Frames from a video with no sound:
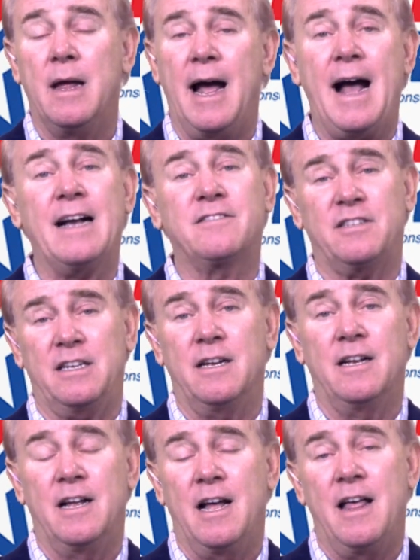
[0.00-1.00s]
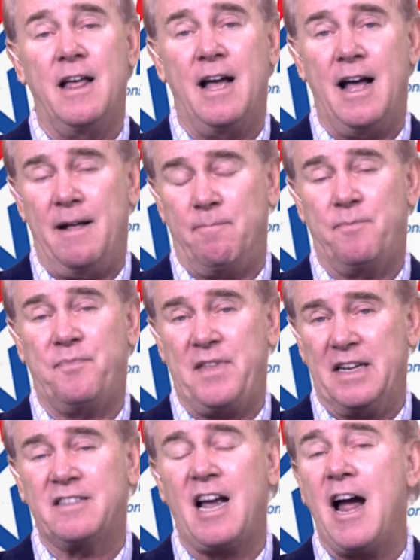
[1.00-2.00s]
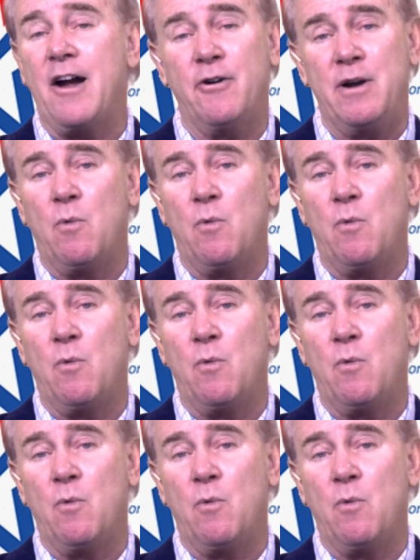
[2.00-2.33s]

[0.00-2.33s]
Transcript: Actually, that's higher than